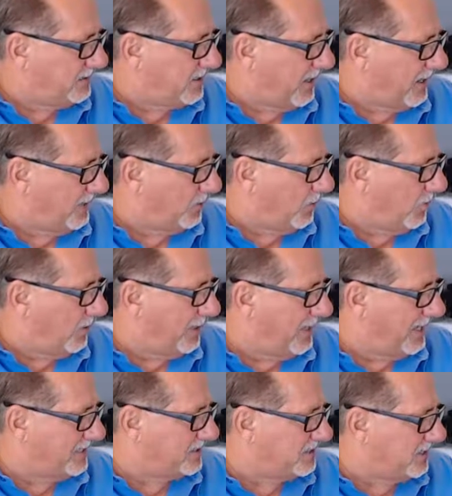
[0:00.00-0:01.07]
title
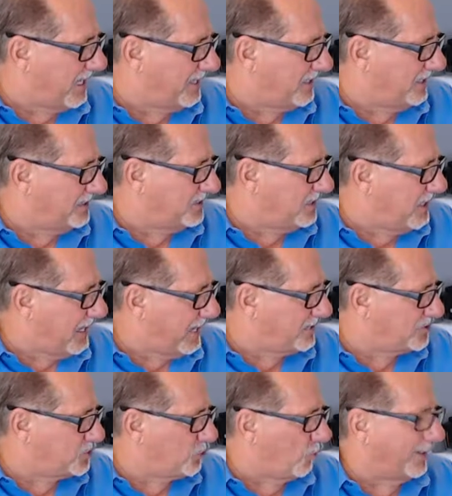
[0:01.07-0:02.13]
as tenants,
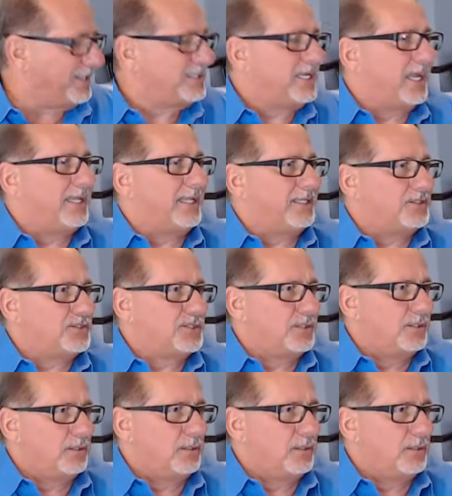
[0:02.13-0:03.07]
as joint tenants.